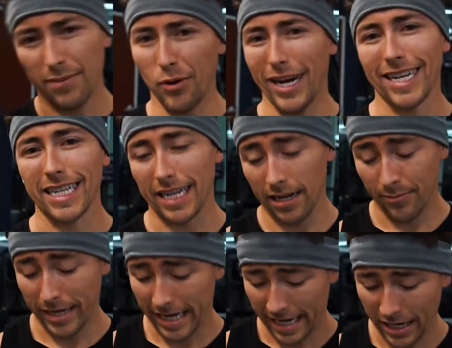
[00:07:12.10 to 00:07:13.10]
brand is gonna
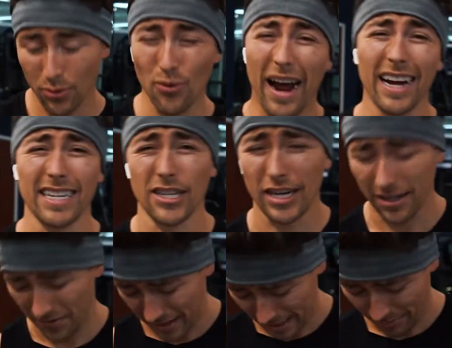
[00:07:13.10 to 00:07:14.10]
be Rise. You guys
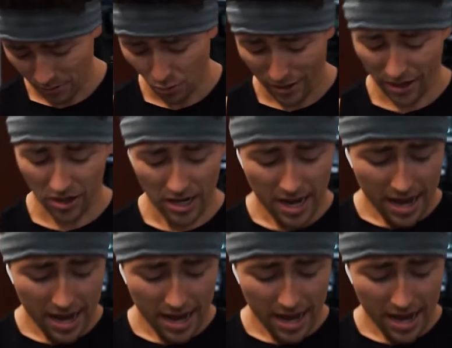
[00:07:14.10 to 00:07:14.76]
have seen me wear